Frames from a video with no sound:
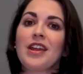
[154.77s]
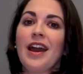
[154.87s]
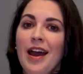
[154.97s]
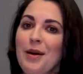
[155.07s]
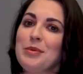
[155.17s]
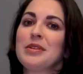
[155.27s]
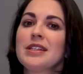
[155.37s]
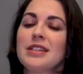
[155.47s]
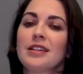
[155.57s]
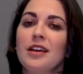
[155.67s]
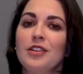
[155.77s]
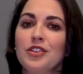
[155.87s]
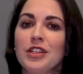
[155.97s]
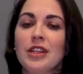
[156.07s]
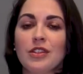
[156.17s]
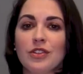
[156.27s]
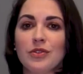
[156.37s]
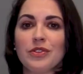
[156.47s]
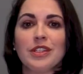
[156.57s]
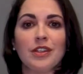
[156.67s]
commonplace technology that's
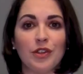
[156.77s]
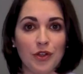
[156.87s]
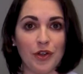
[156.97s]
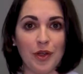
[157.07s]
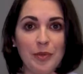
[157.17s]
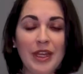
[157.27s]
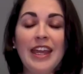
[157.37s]
used in Europe.